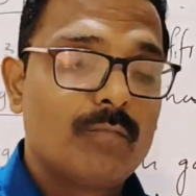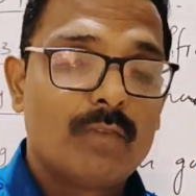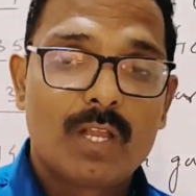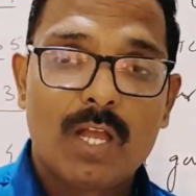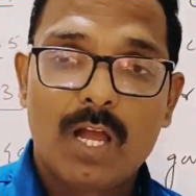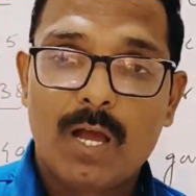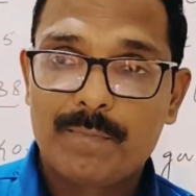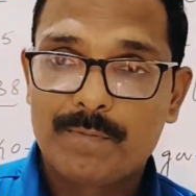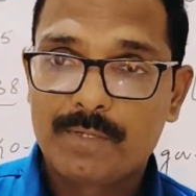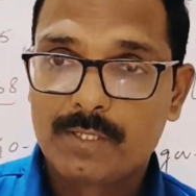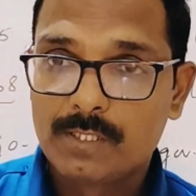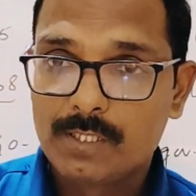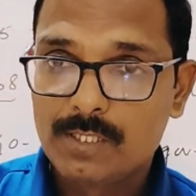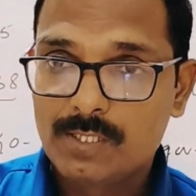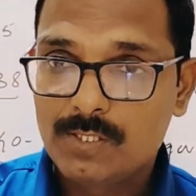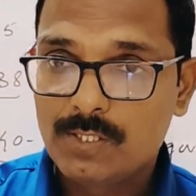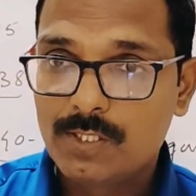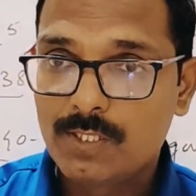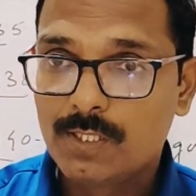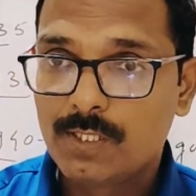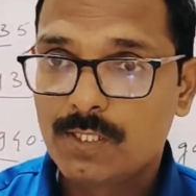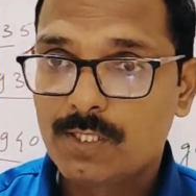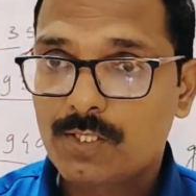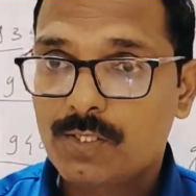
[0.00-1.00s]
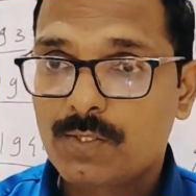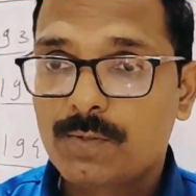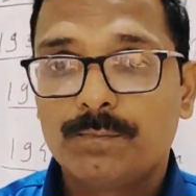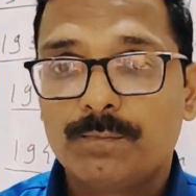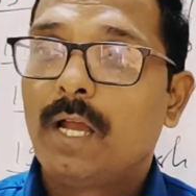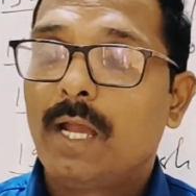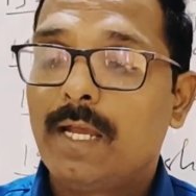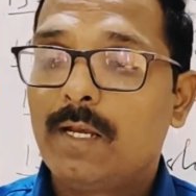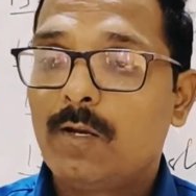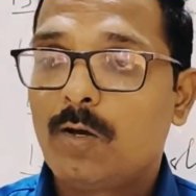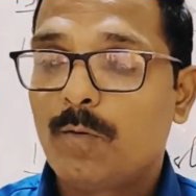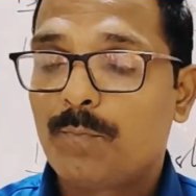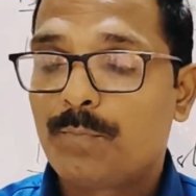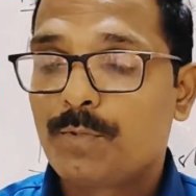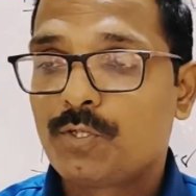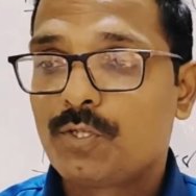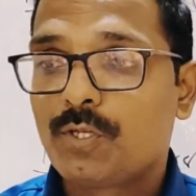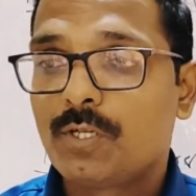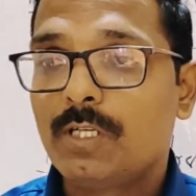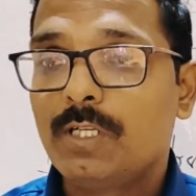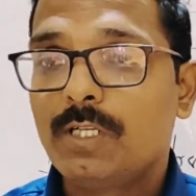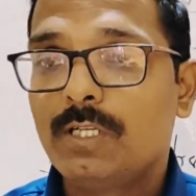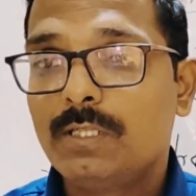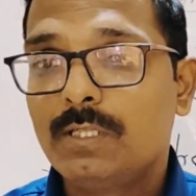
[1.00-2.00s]
after these years, and
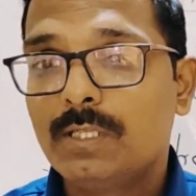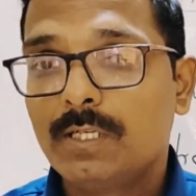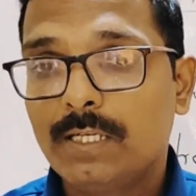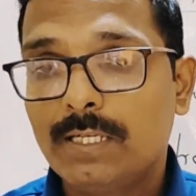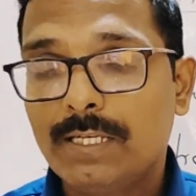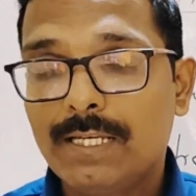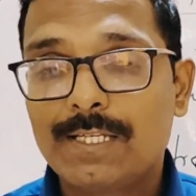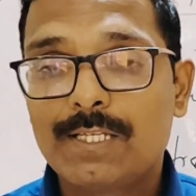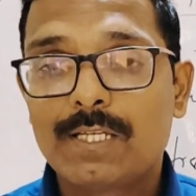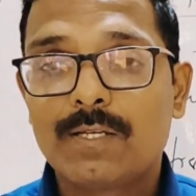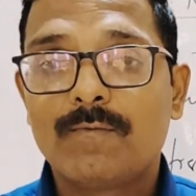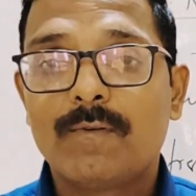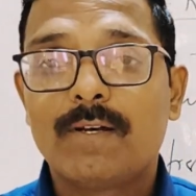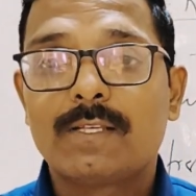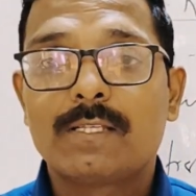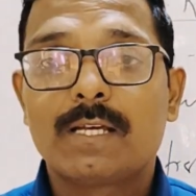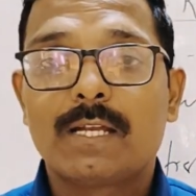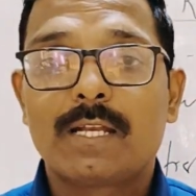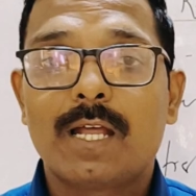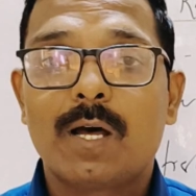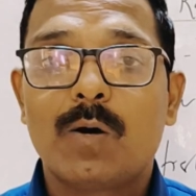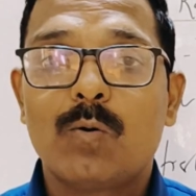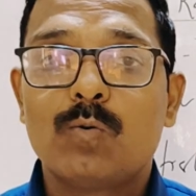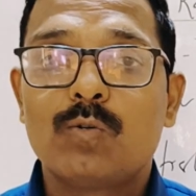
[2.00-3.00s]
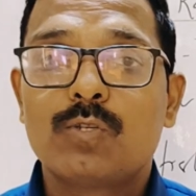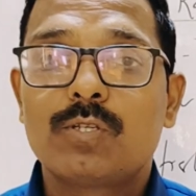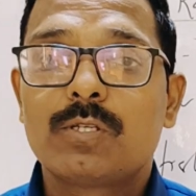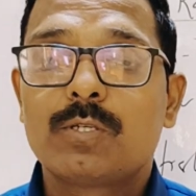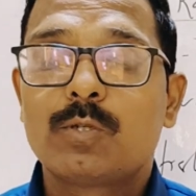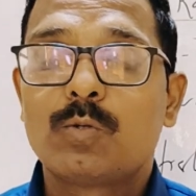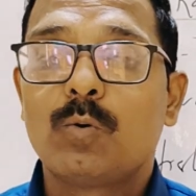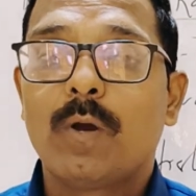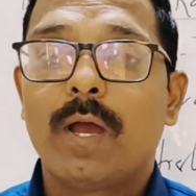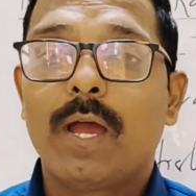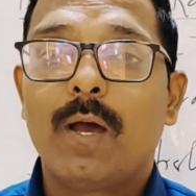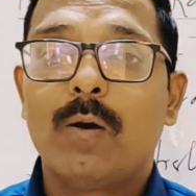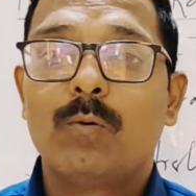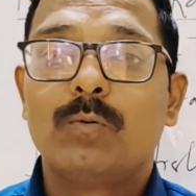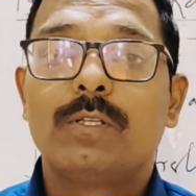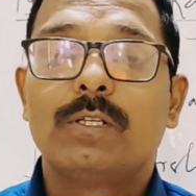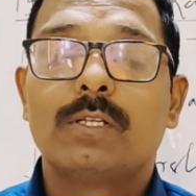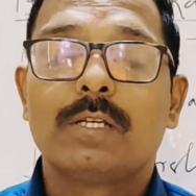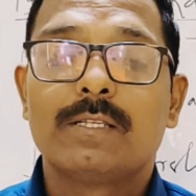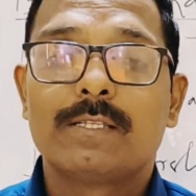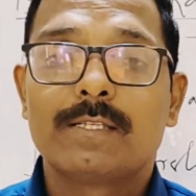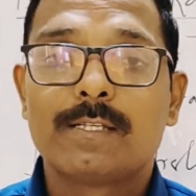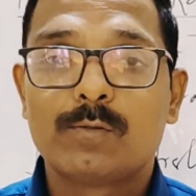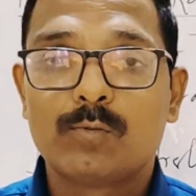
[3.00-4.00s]
officially the election was announced to have the
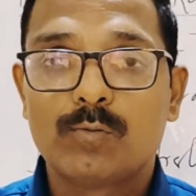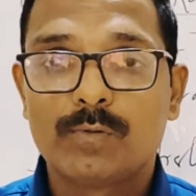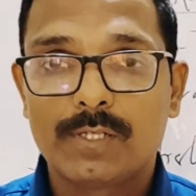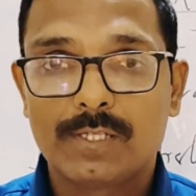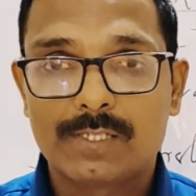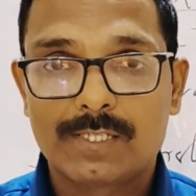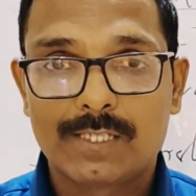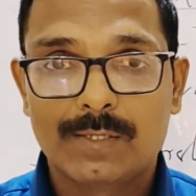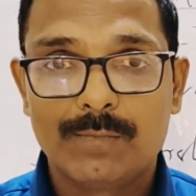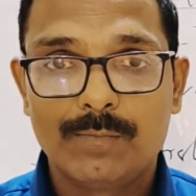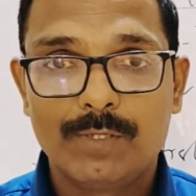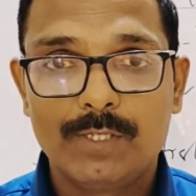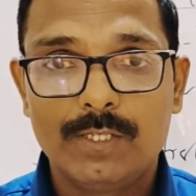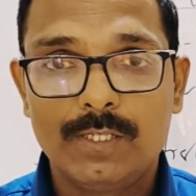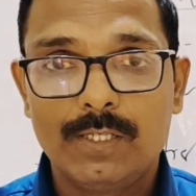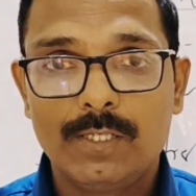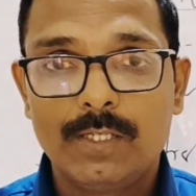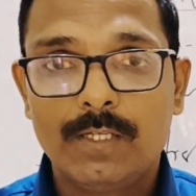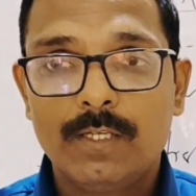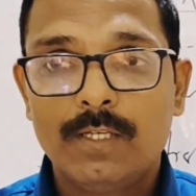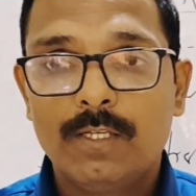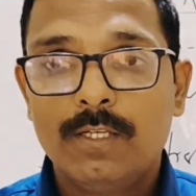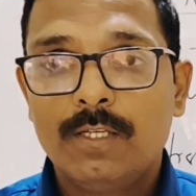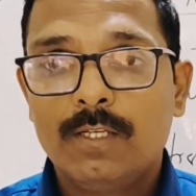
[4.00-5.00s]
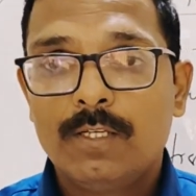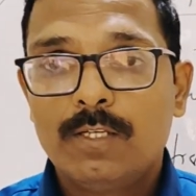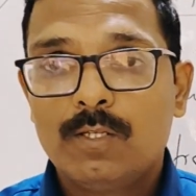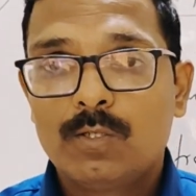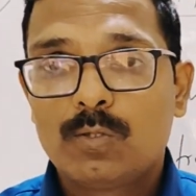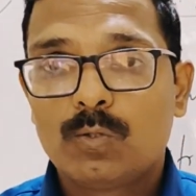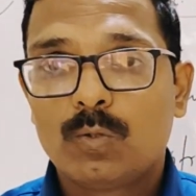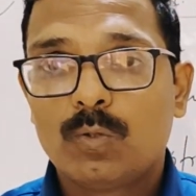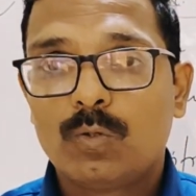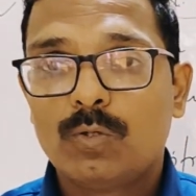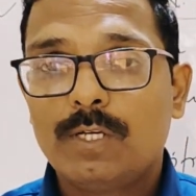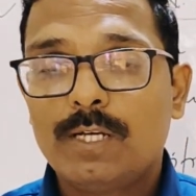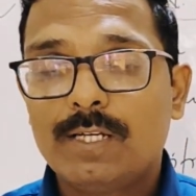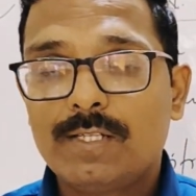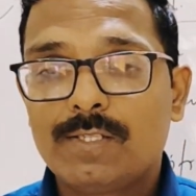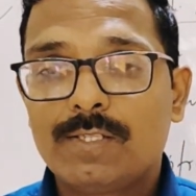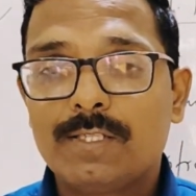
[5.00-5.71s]
Constituent Assembly. So let's